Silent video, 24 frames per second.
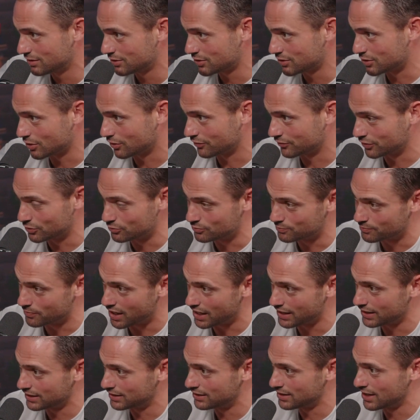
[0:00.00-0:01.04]
So if you
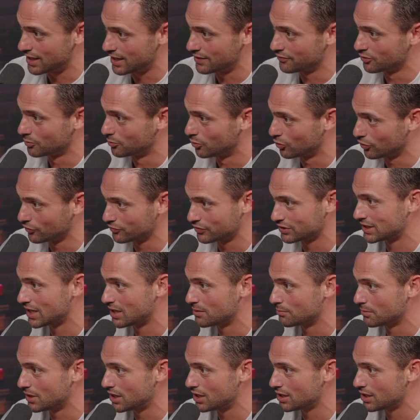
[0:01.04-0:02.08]
buy an Everbowl for
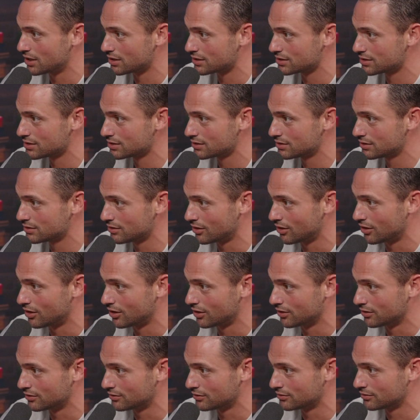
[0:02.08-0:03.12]
$10
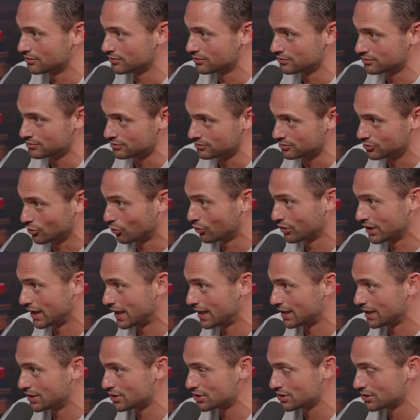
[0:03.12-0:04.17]
on
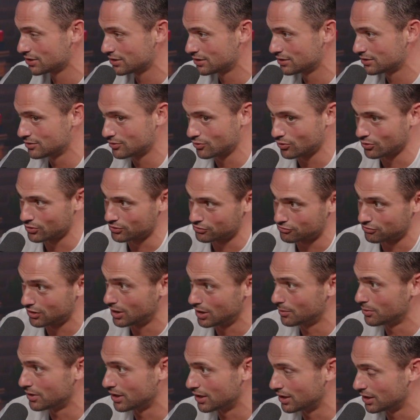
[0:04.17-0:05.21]
DoorDash or
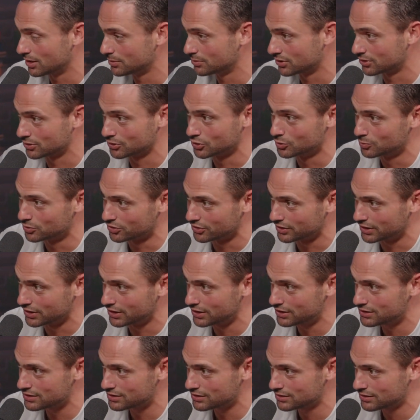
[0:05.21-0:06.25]
Grubhub or Uber
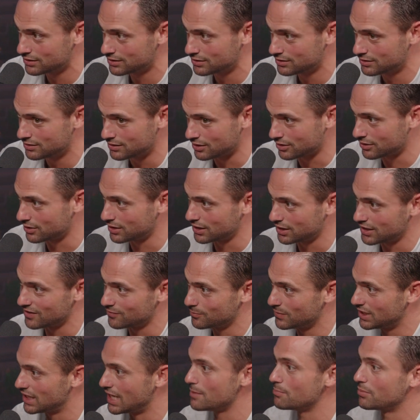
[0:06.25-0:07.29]
Eats, they're going to give
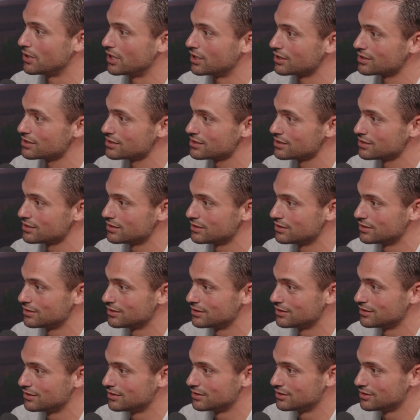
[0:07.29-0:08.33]
me $8.
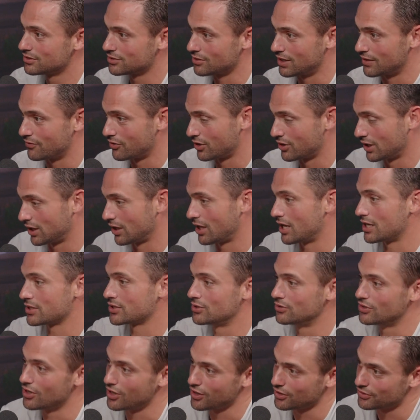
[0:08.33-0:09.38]
So I've already lost
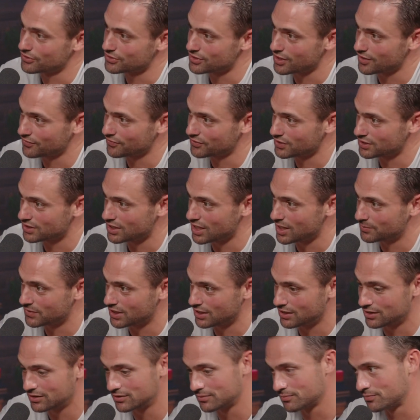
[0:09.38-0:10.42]
$2 off the top
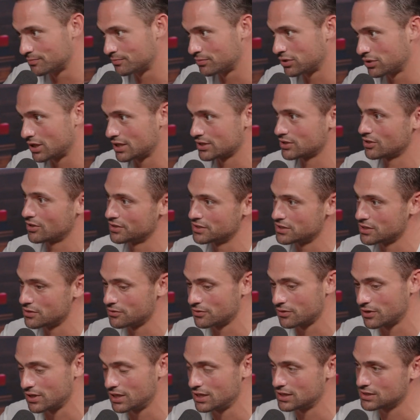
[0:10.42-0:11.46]
there, and plus all these
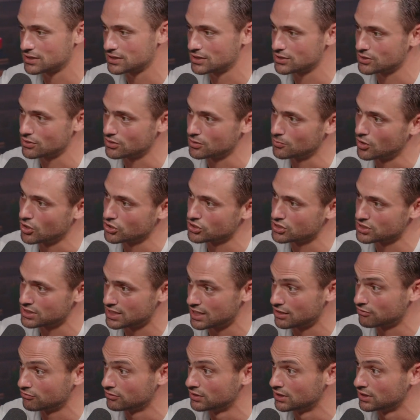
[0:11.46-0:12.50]
other things. And so the margins
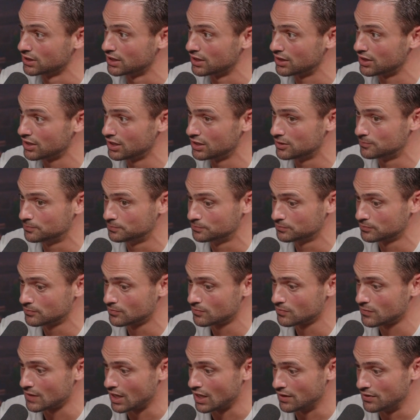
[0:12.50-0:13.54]
get really thin.
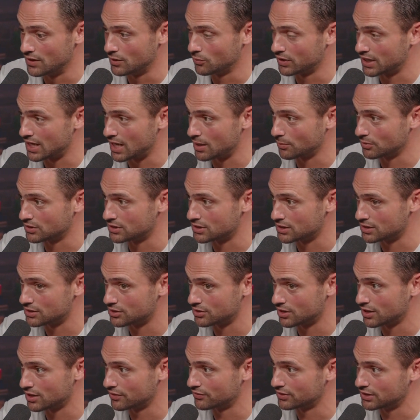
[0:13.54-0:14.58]
And then what happens
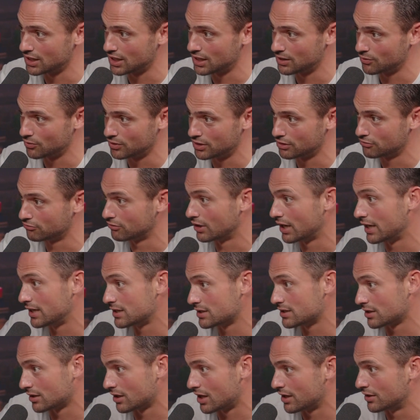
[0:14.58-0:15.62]
is you have a day when it
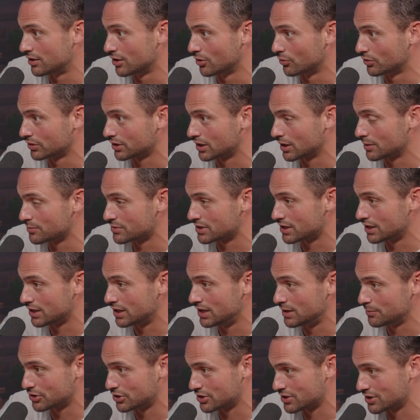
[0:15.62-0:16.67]
rains a lot and no one comes to
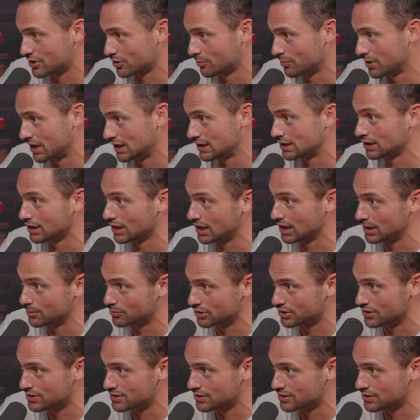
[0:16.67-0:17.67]
eat, but you still paid the labor and